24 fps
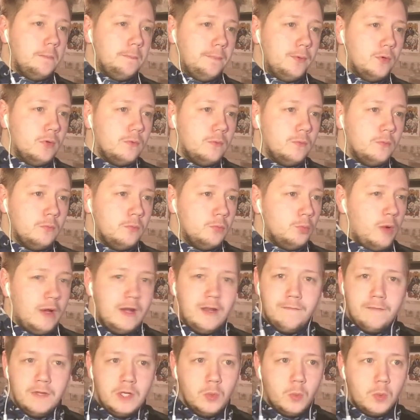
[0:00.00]
But
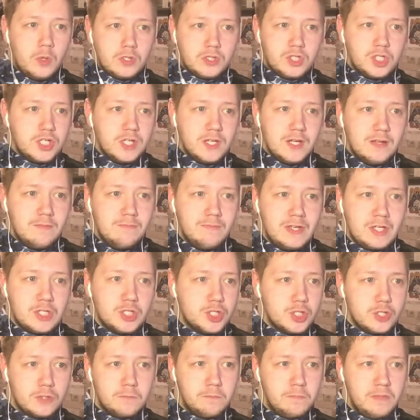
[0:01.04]
whenever you're watching it, there
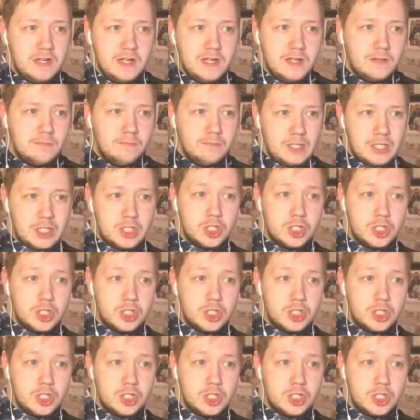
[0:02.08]
should be a